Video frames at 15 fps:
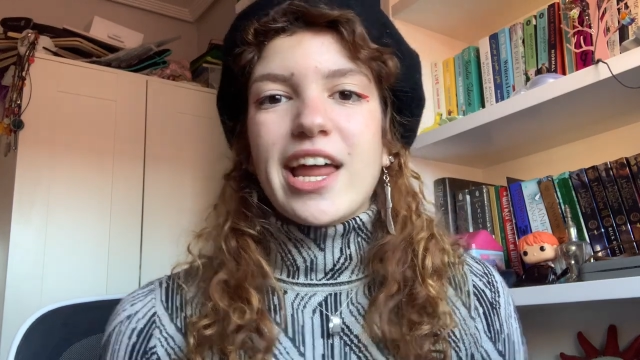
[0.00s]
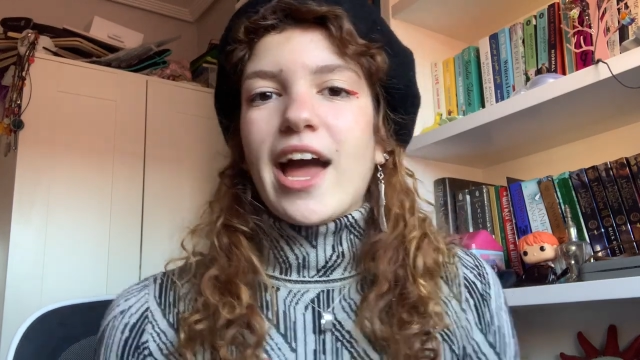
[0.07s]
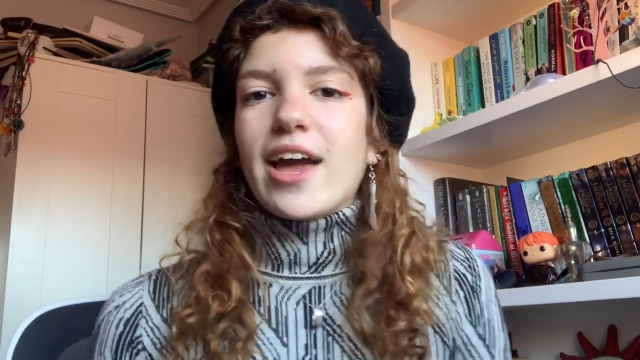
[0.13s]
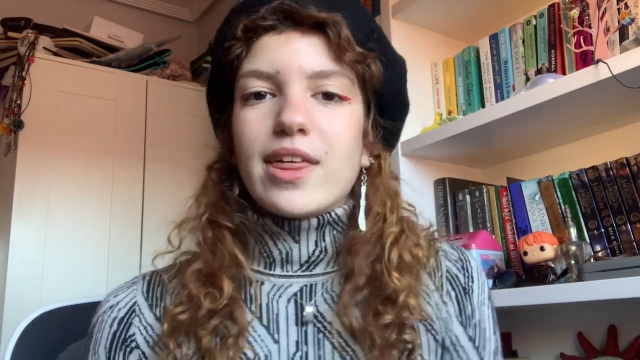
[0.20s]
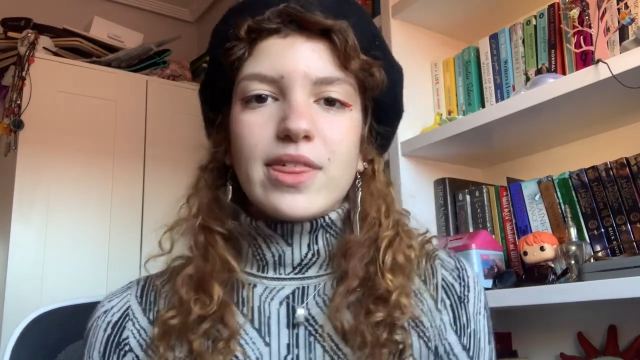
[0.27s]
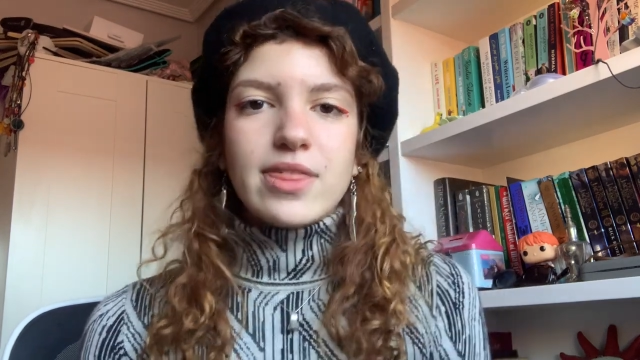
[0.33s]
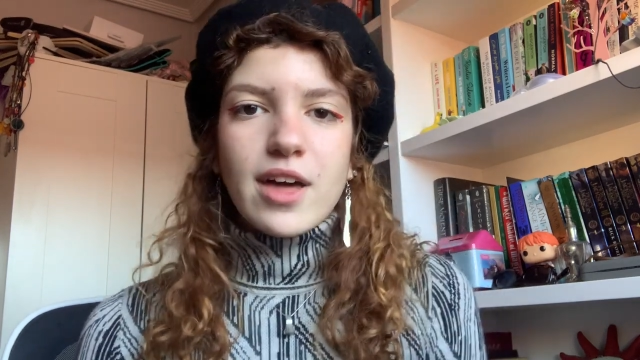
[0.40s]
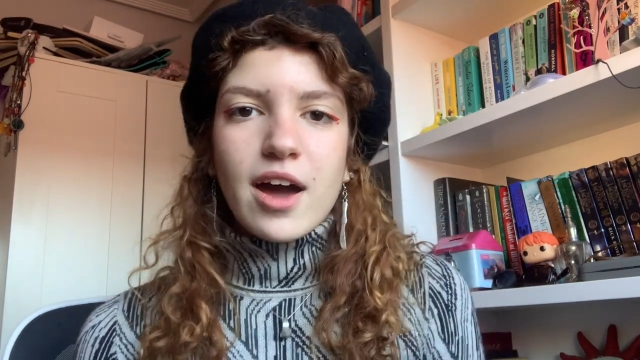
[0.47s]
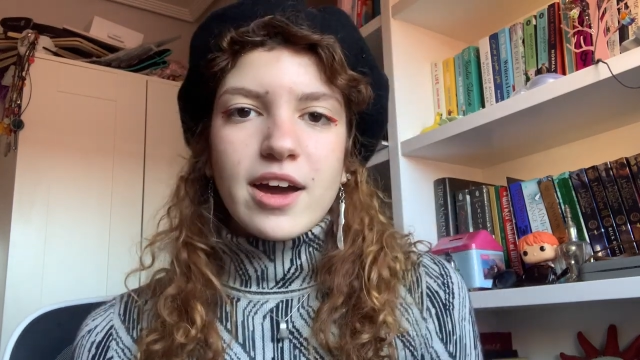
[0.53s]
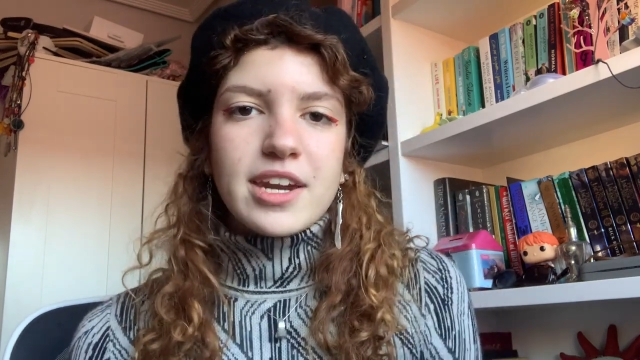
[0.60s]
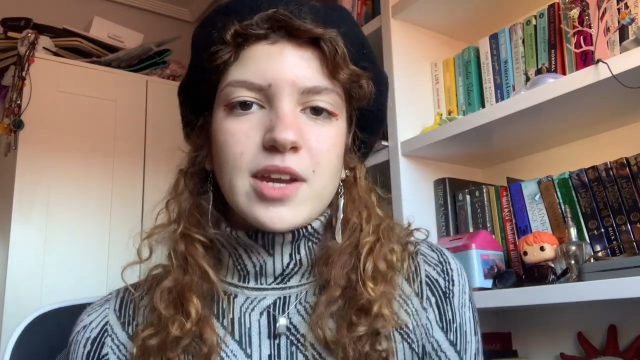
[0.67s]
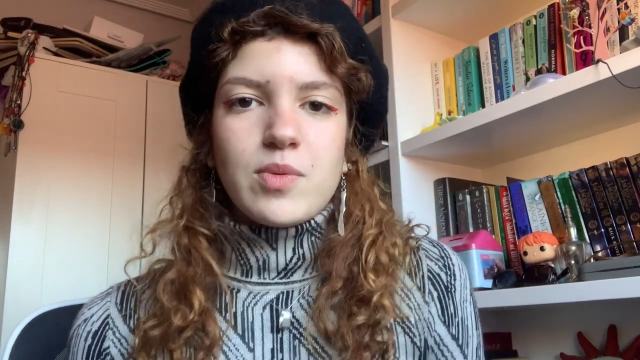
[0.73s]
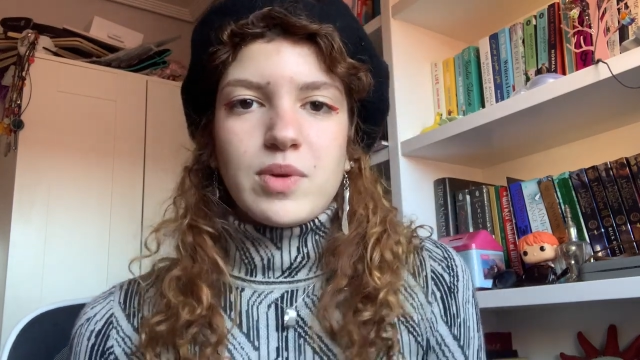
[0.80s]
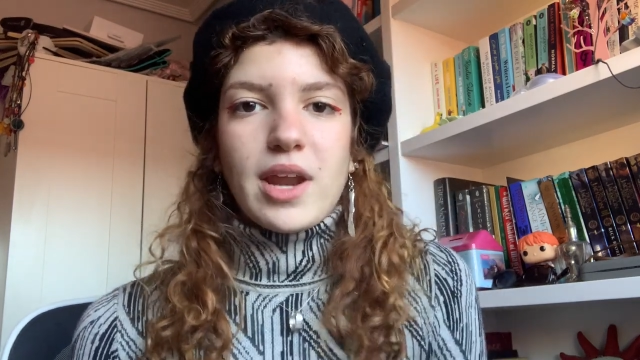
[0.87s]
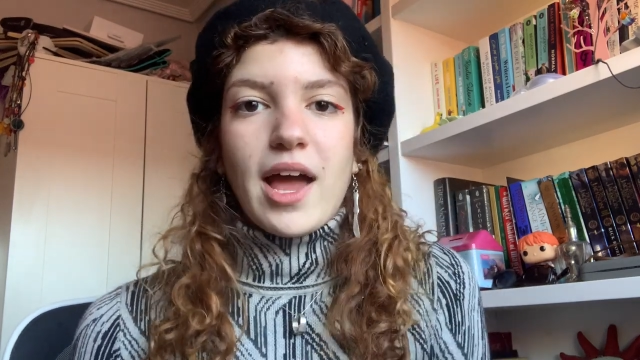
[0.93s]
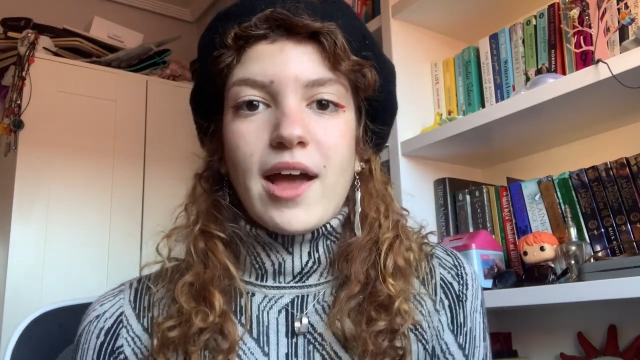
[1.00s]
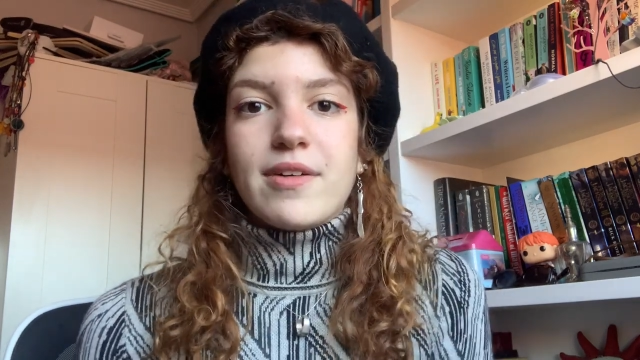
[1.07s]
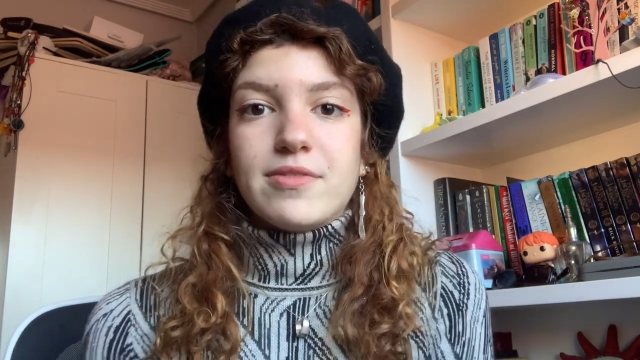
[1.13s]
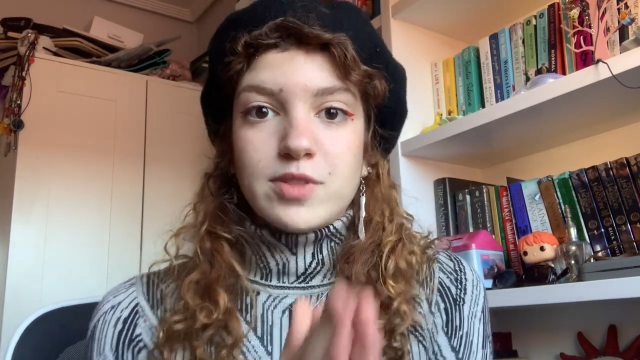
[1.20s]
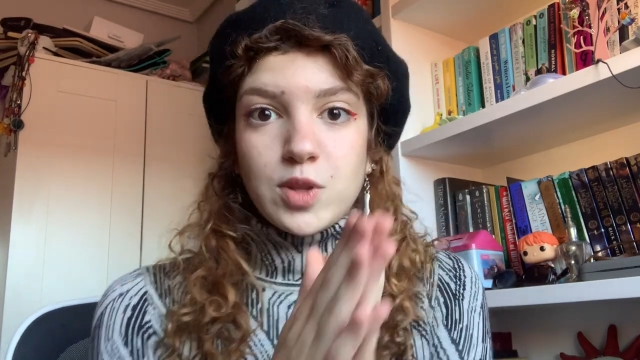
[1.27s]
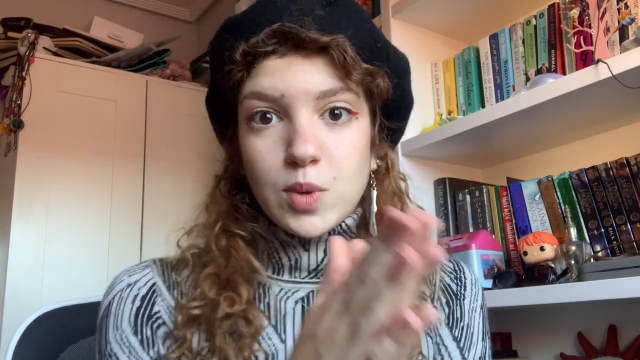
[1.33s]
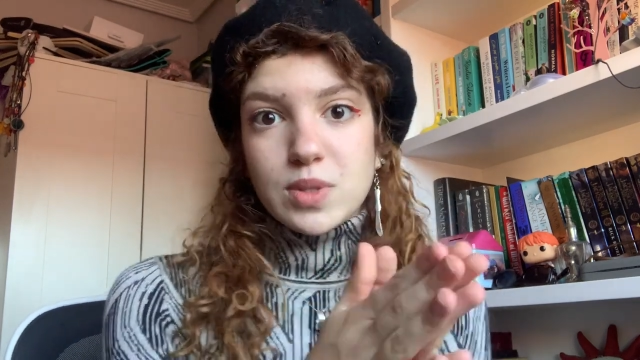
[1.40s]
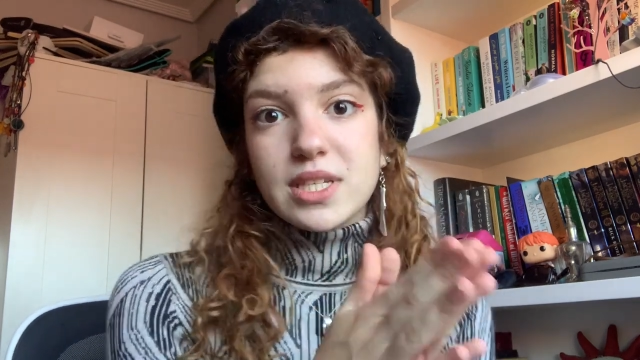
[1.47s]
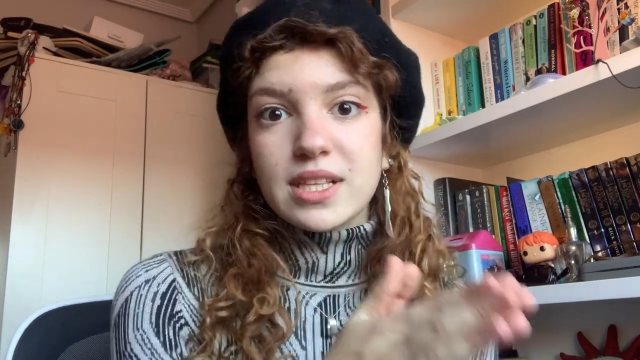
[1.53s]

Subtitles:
I thought it would have those